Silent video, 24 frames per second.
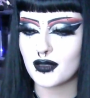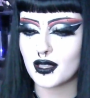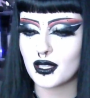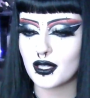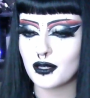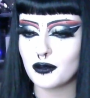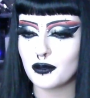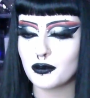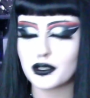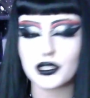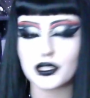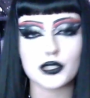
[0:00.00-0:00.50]

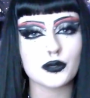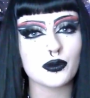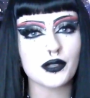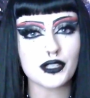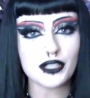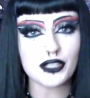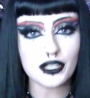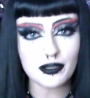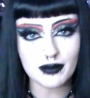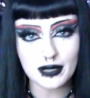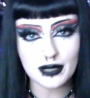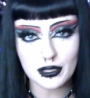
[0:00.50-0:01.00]
was
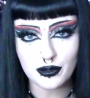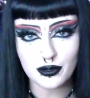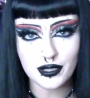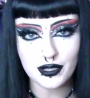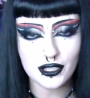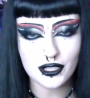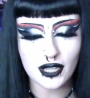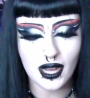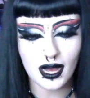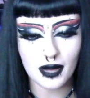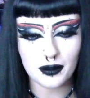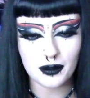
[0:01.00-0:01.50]
switching between
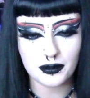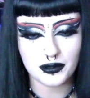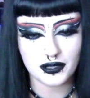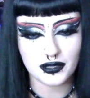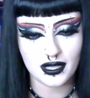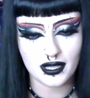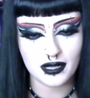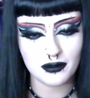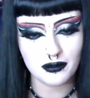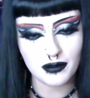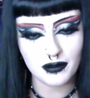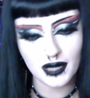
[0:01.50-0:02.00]
jobs,
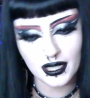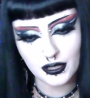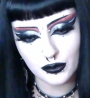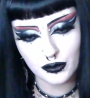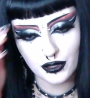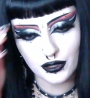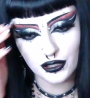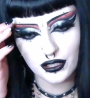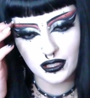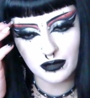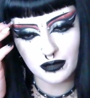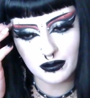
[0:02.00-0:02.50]
and by
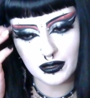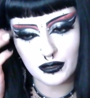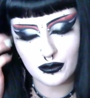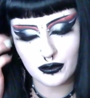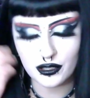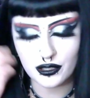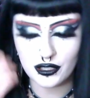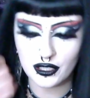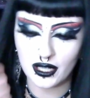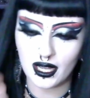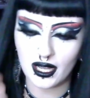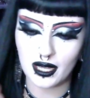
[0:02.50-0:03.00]
switching
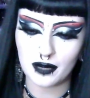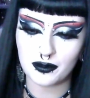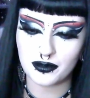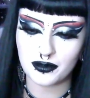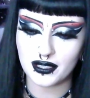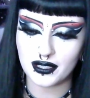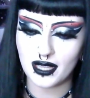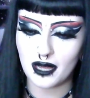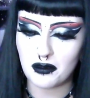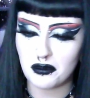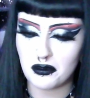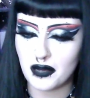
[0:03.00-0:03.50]
between jobs,
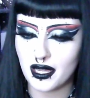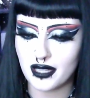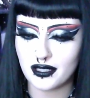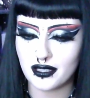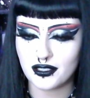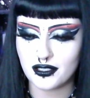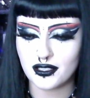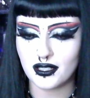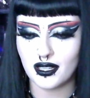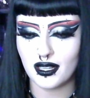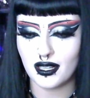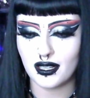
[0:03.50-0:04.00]
that
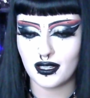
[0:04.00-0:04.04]
meant